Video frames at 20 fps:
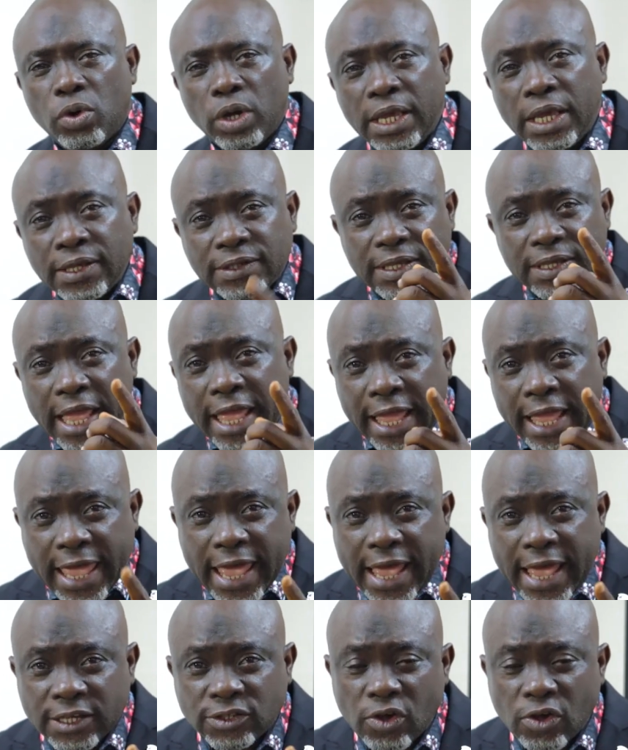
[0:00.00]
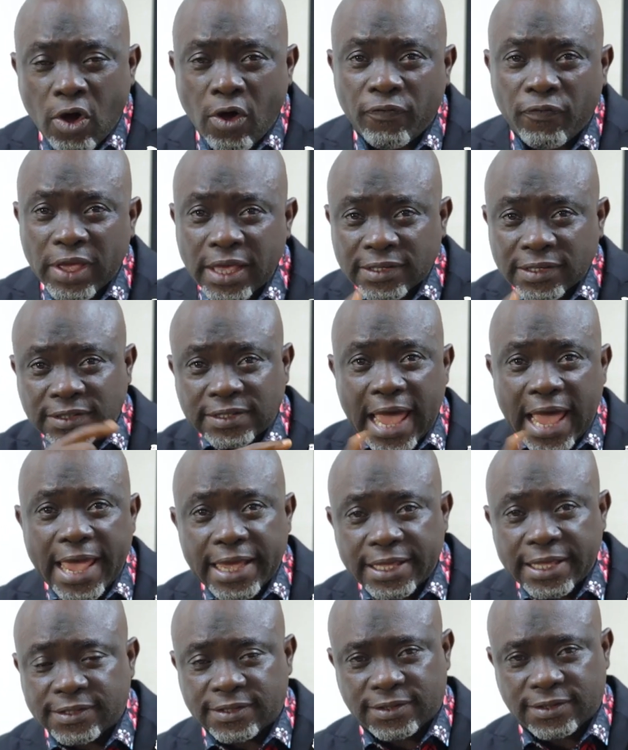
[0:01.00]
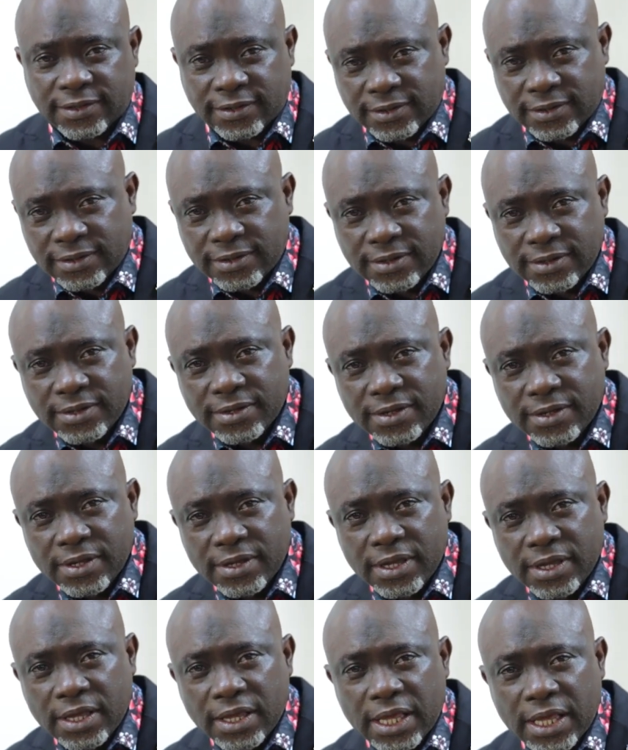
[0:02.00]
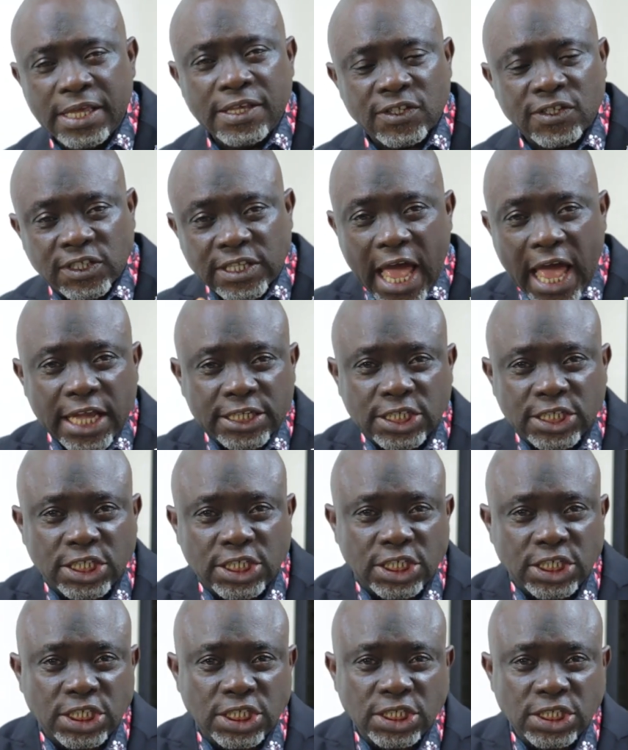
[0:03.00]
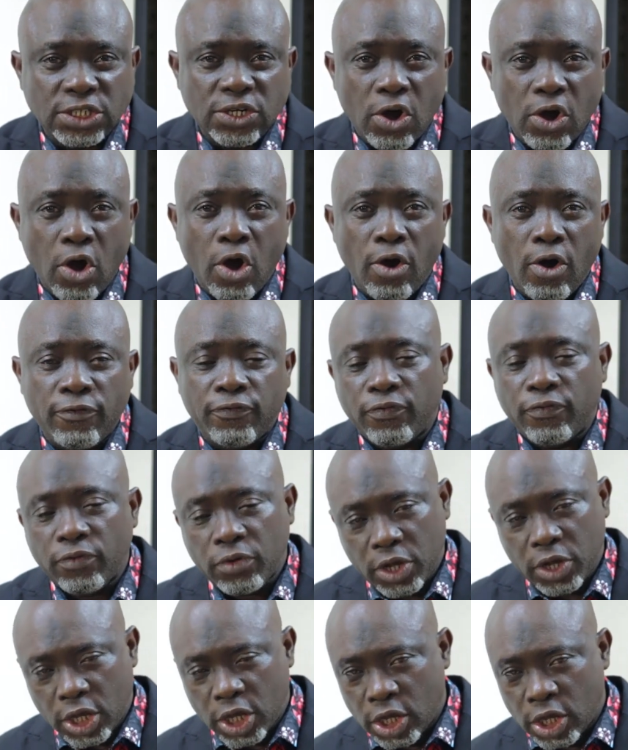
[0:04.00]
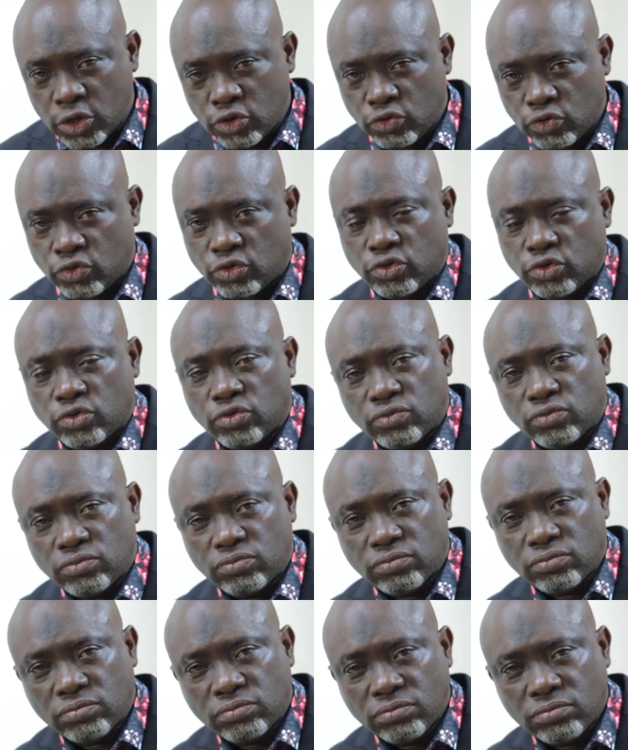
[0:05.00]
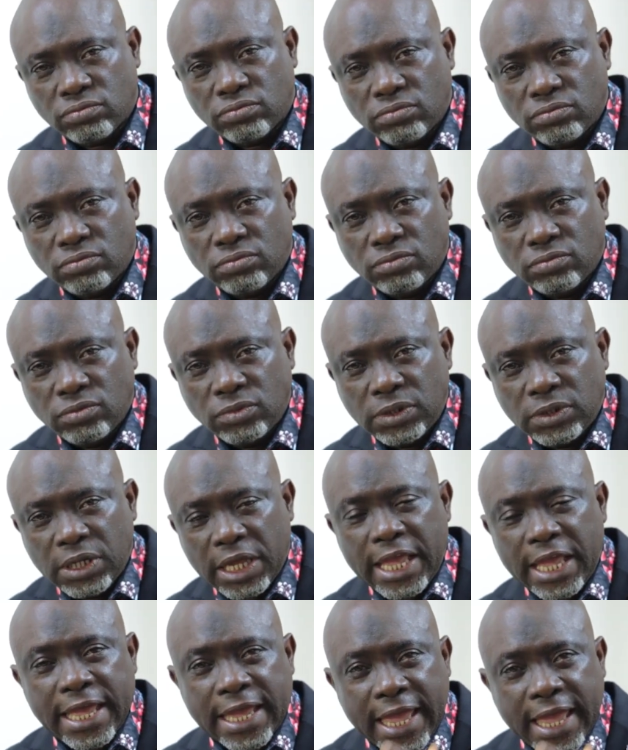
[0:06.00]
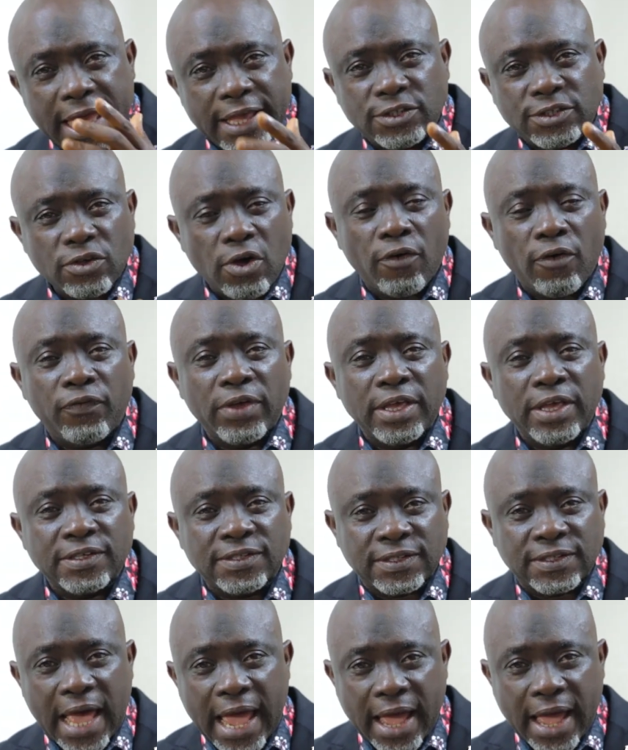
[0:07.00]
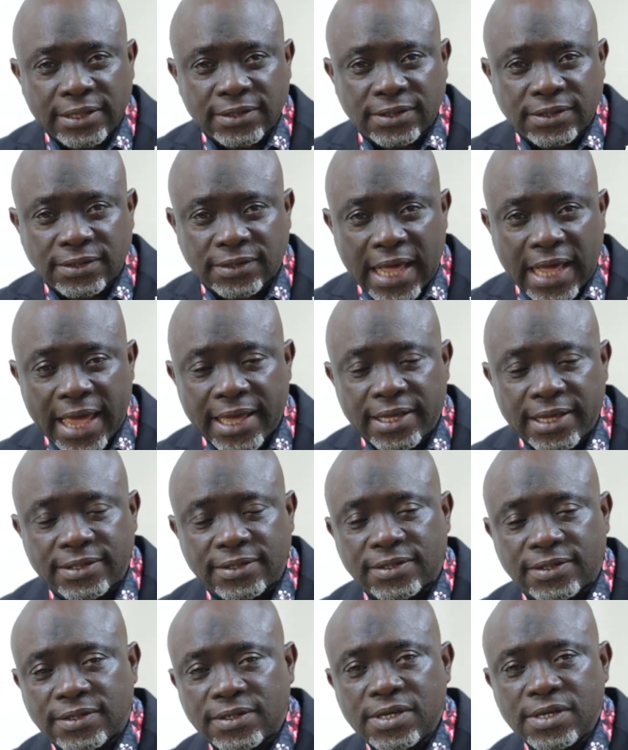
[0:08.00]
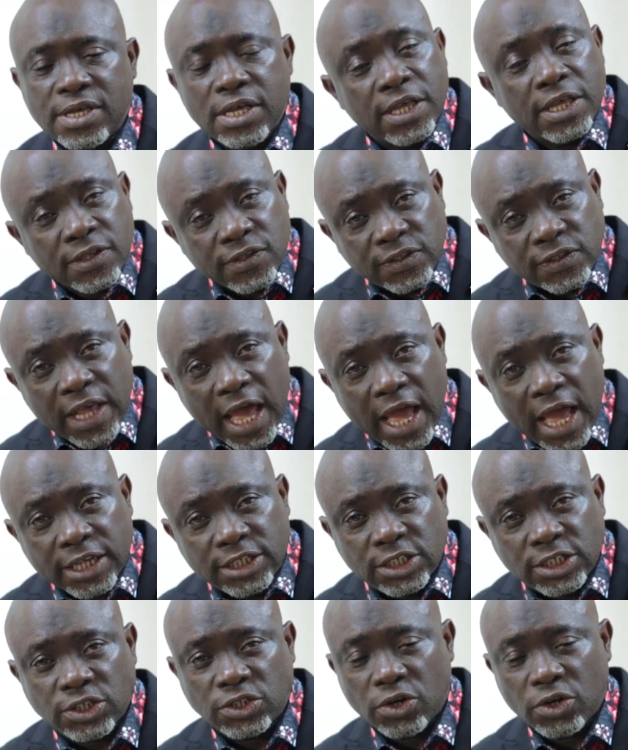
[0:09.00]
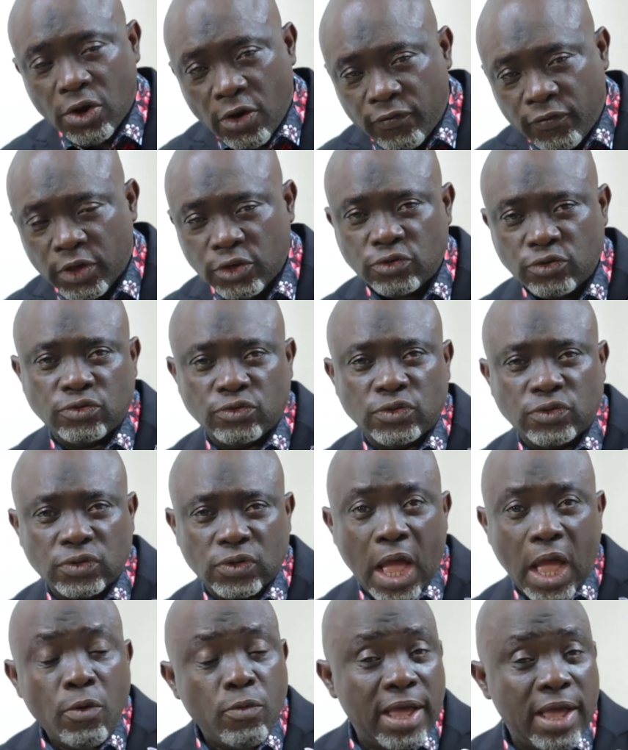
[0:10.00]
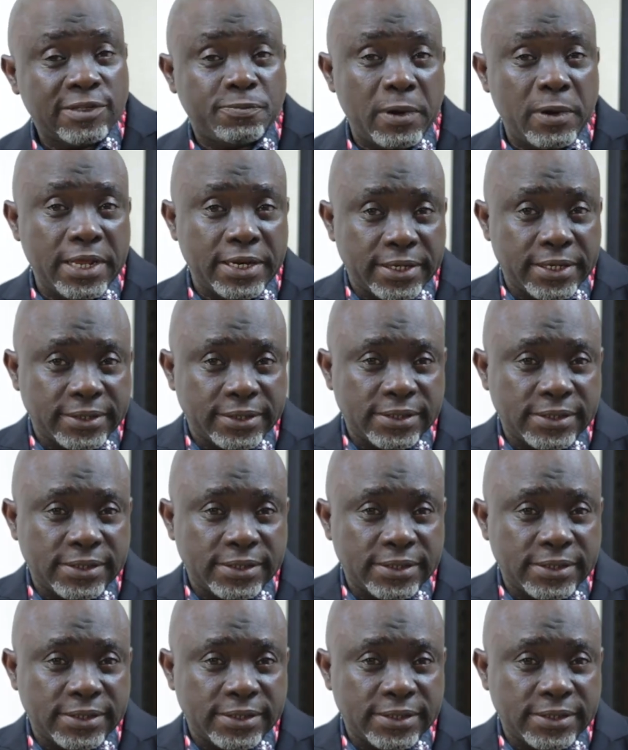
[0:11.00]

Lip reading: is a case of a site in search of a use. A case of a site in search of a use. I will explain.